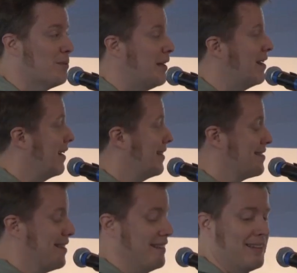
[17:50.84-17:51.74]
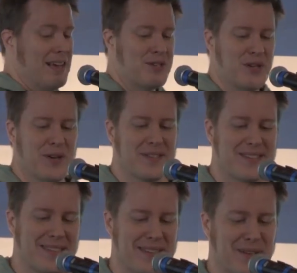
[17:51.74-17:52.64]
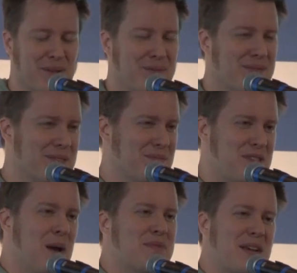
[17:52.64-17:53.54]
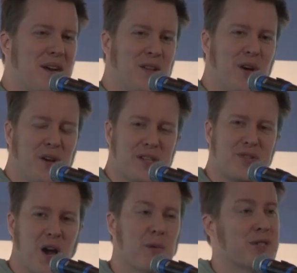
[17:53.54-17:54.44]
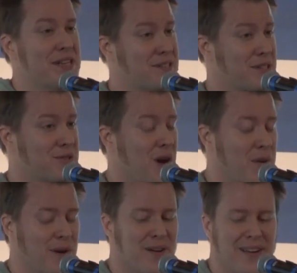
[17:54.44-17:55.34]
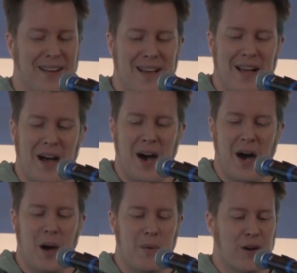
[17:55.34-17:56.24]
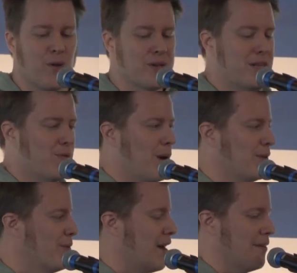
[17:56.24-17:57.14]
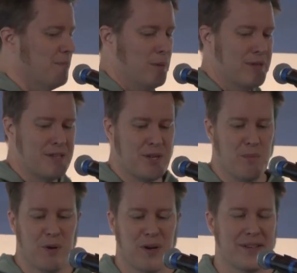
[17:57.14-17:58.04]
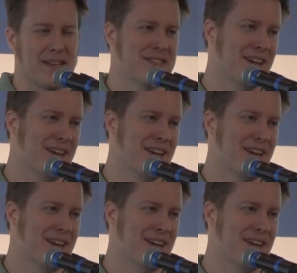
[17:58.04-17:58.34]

complaining, I think last year, that stop taking all of our good astronomers. So he's an astronomer. But of course, he promptly went out and published his own book on data